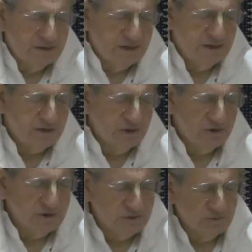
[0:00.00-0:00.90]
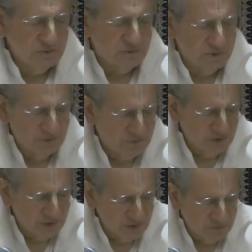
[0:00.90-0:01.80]
T-shirts of
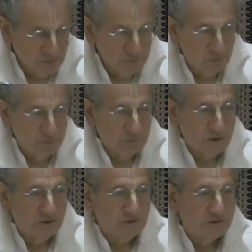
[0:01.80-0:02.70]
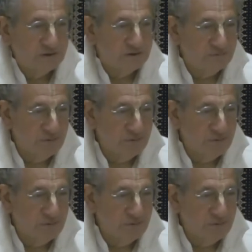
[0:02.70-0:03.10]
uh, football players and